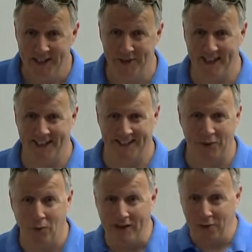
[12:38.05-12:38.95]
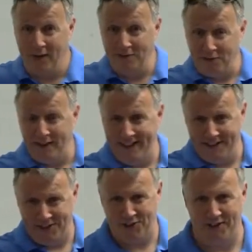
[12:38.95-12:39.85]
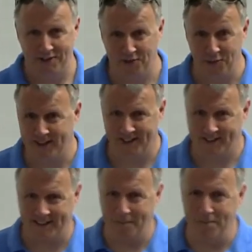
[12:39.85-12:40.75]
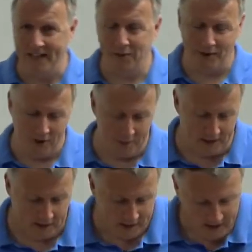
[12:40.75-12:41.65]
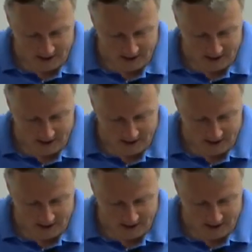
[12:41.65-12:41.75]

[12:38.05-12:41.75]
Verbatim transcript: You can't like wave a red flag at a shark and fool it. It's like meat or no meat.